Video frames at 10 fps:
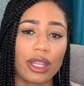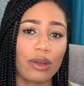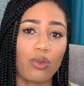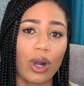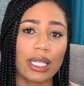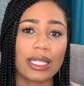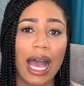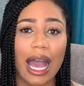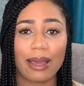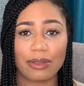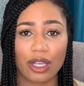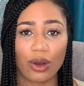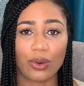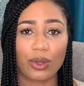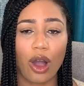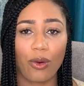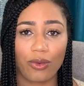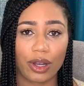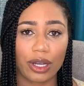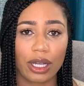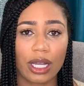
than one time zone over.